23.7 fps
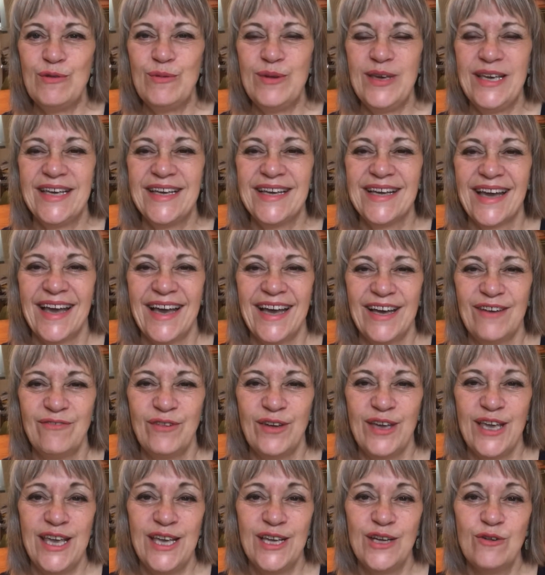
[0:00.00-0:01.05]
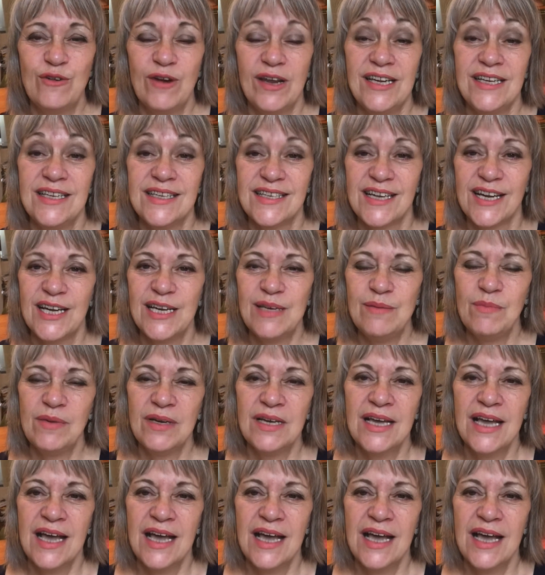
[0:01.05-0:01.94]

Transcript: week. Have a great time.